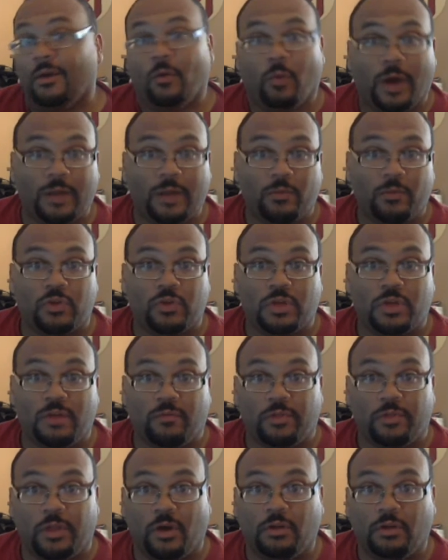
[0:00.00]
Wide
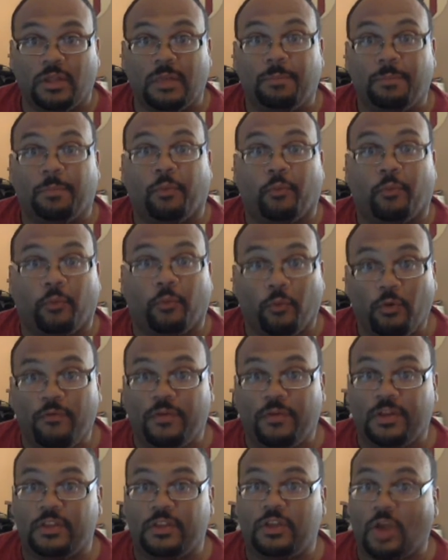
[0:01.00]
receiver, the only
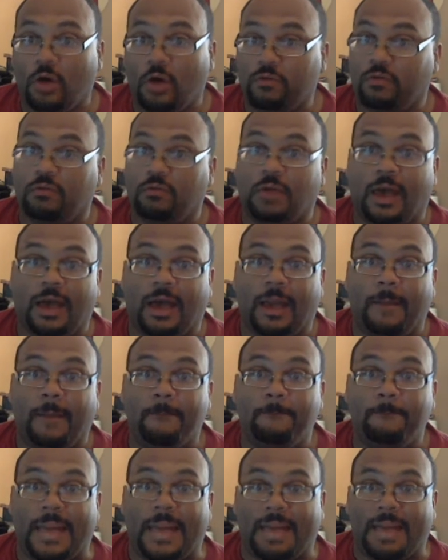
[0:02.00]
proven go-to guy,
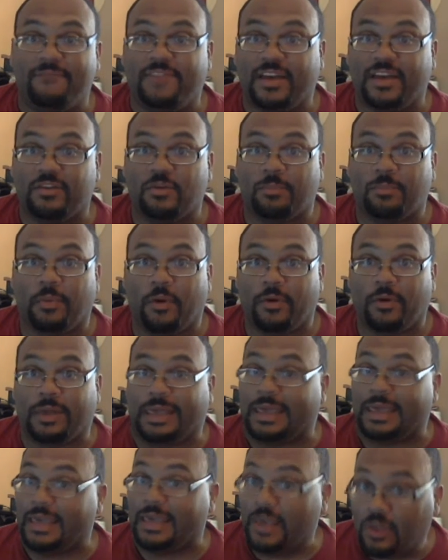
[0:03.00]
Matt VandeBerg,
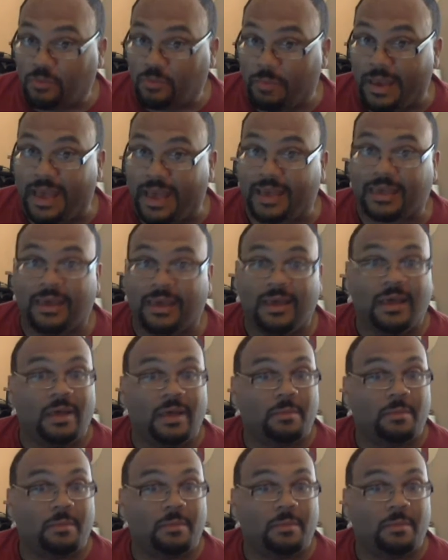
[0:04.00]
he's back.